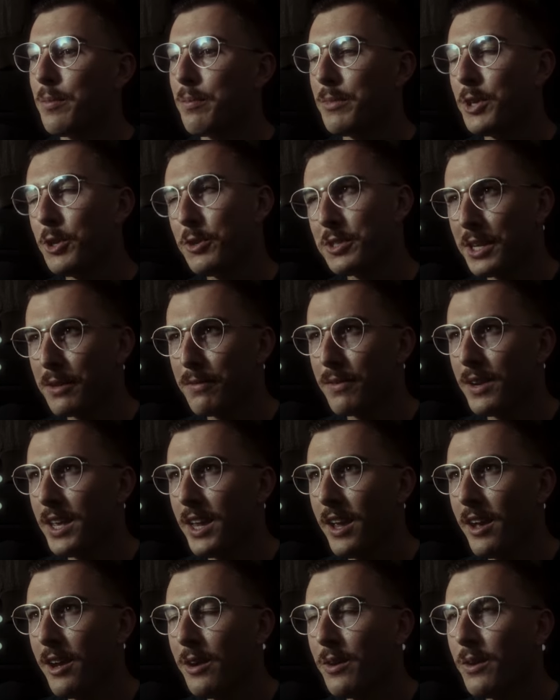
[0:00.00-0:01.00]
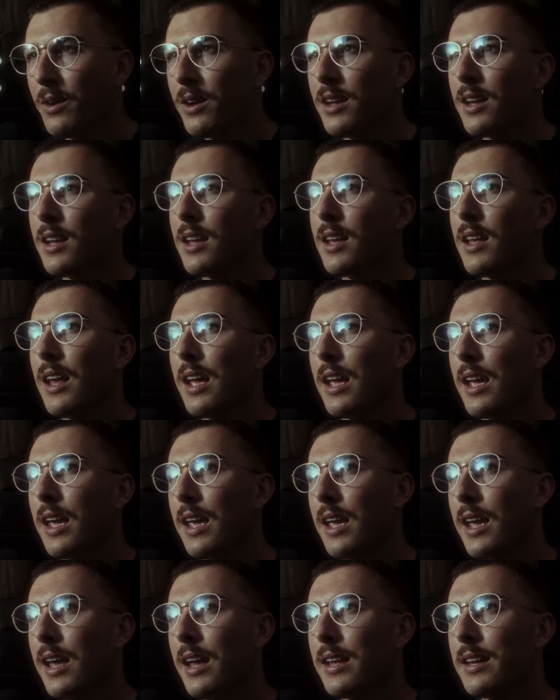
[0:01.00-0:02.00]
music video,
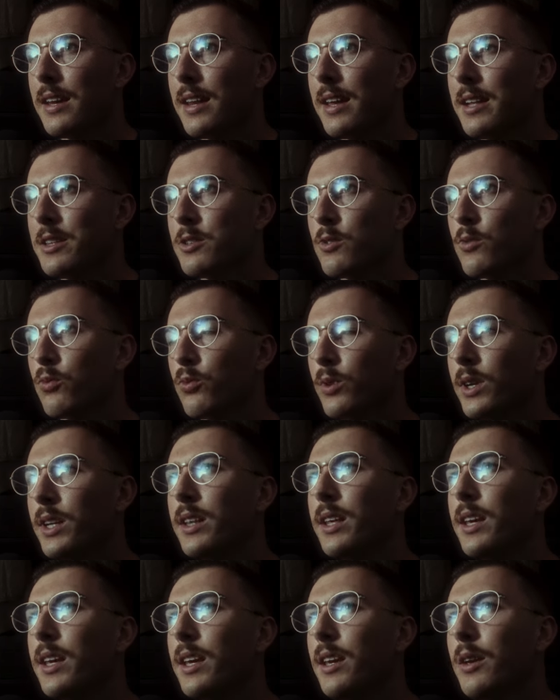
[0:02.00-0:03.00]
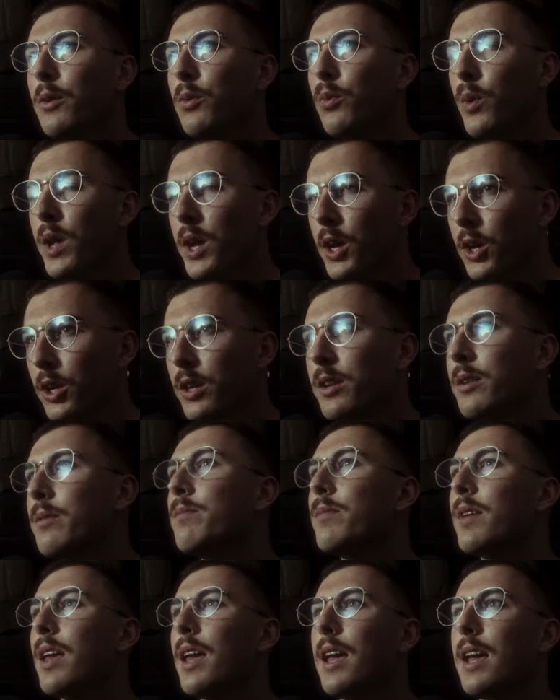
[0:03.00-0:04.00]
and it's really weird,
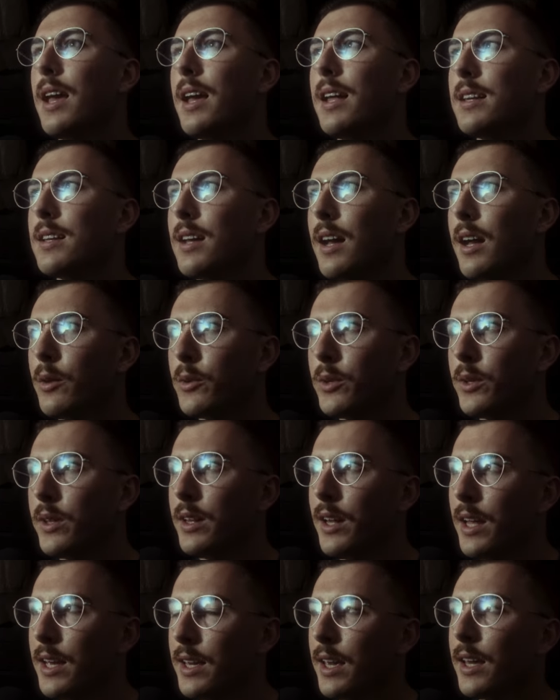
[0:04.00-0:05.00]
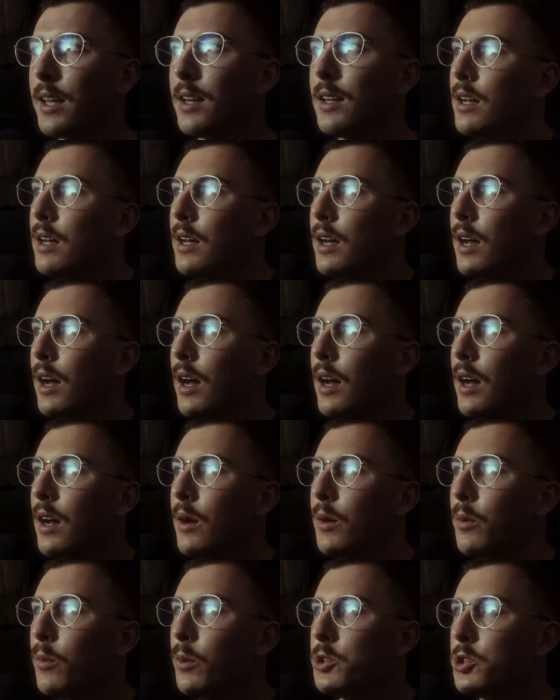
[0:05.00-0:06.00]
and I really like it.
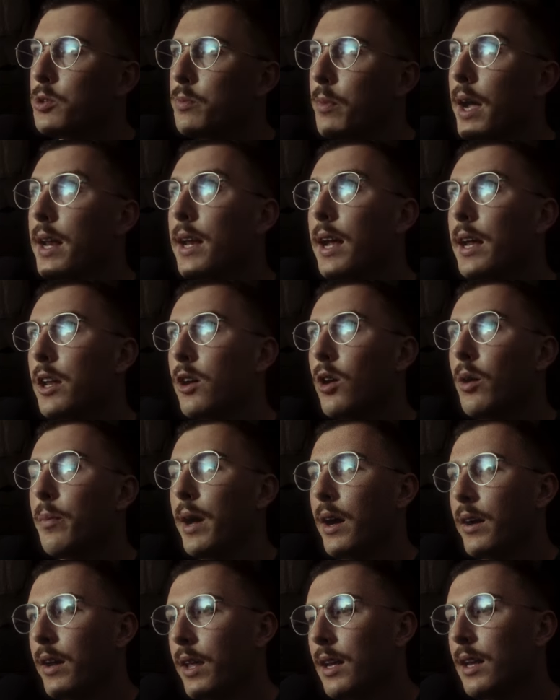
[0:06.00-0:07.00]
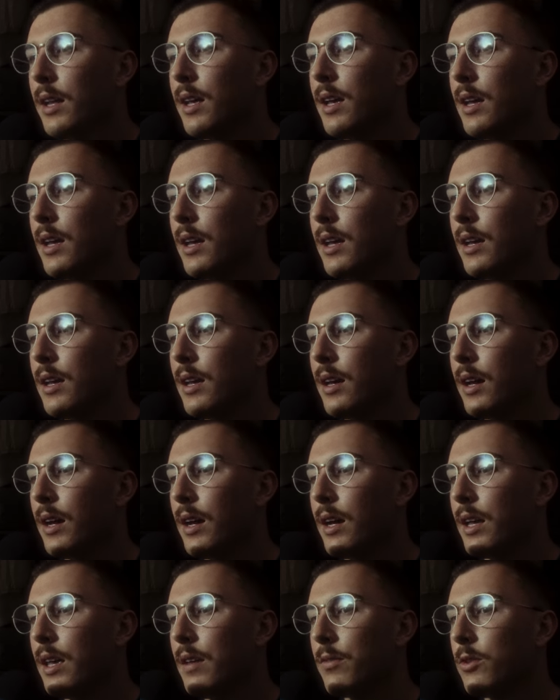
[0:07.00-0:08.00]
What you might not know about it,
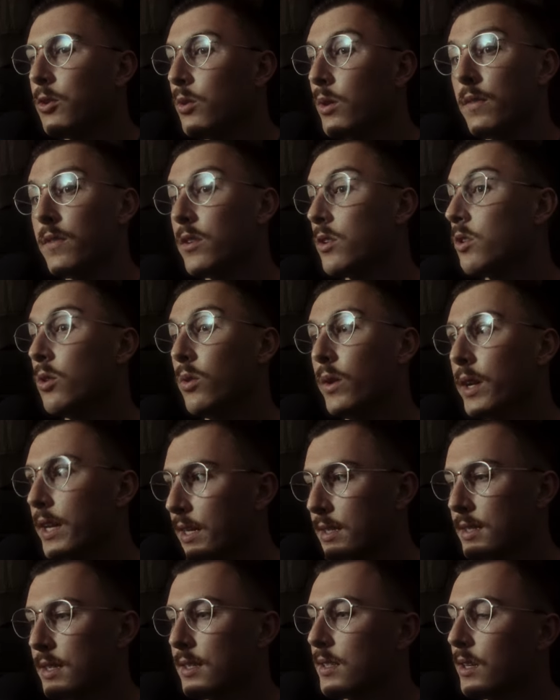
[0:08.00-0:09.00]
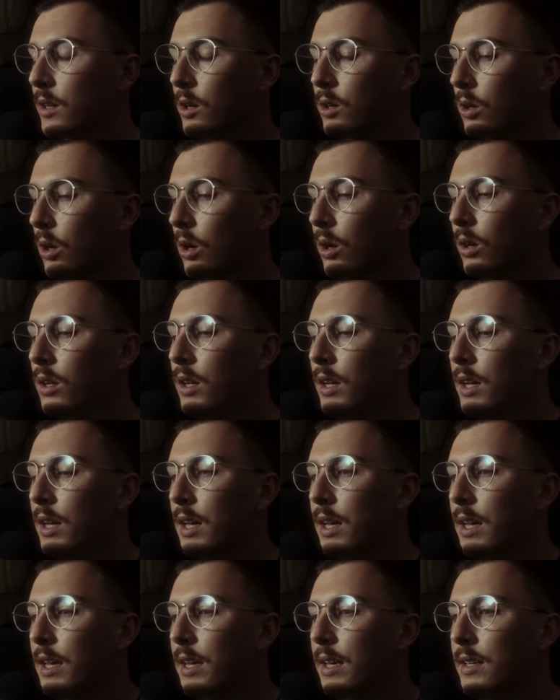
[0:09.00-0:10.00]
if you even knew it existed at all,
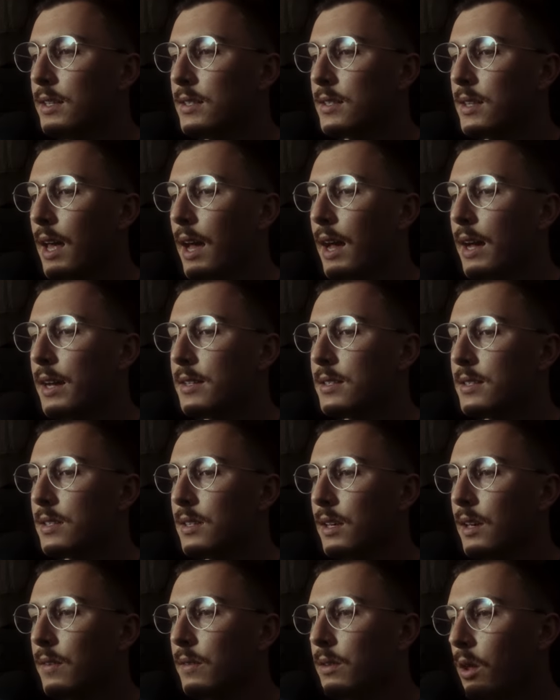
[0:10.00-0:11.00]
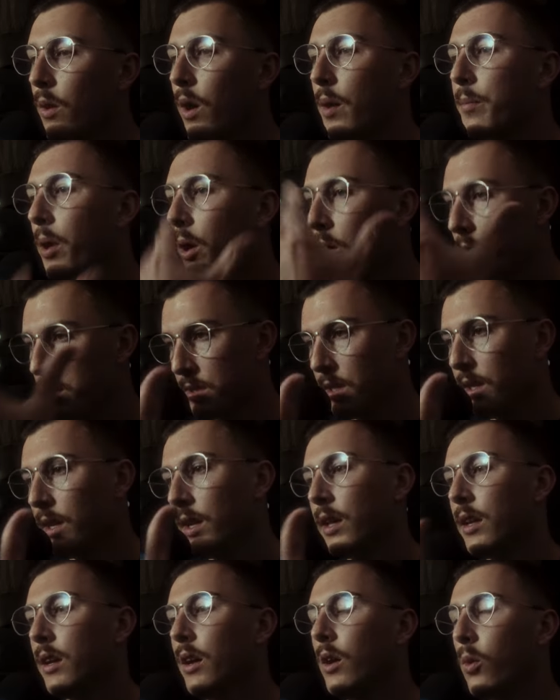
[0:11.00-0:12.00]
is that even though I posted
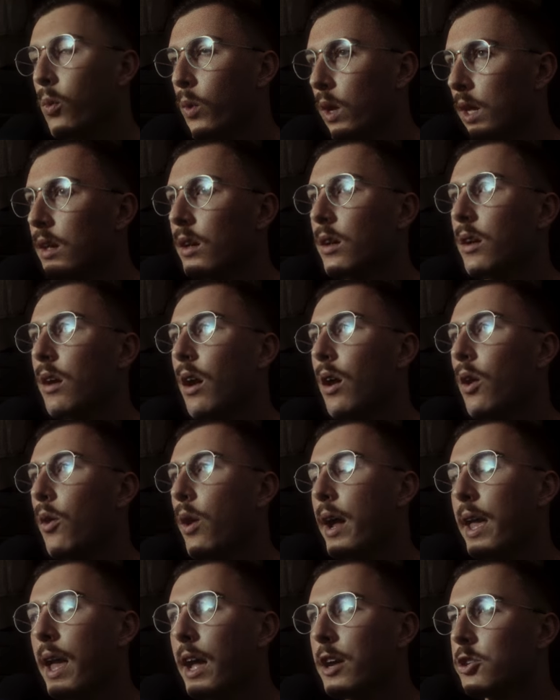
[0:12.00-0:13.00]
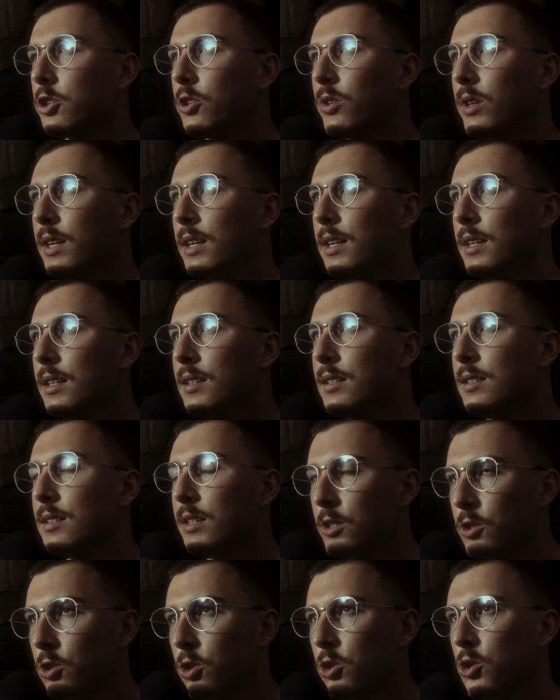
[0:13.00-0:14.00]
it a week ago, I actually
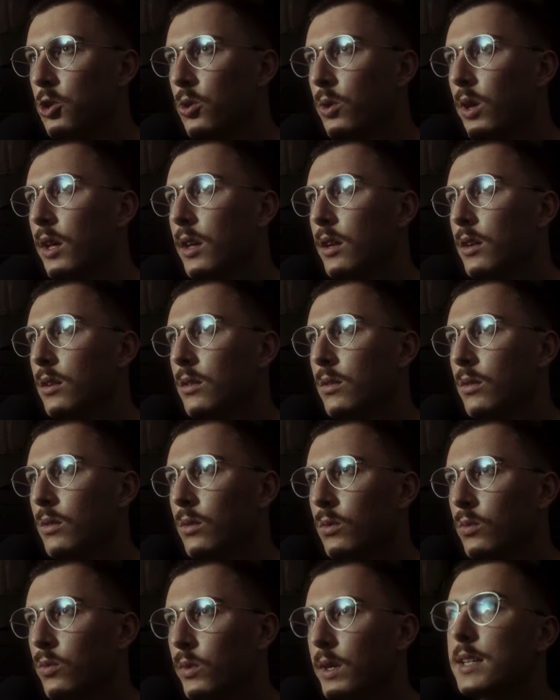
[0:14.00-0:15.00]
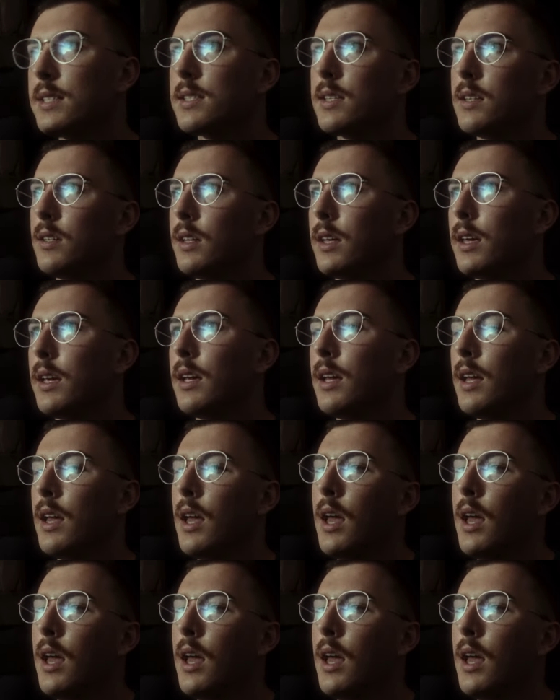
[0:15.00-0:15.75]
didn't shoot it recently.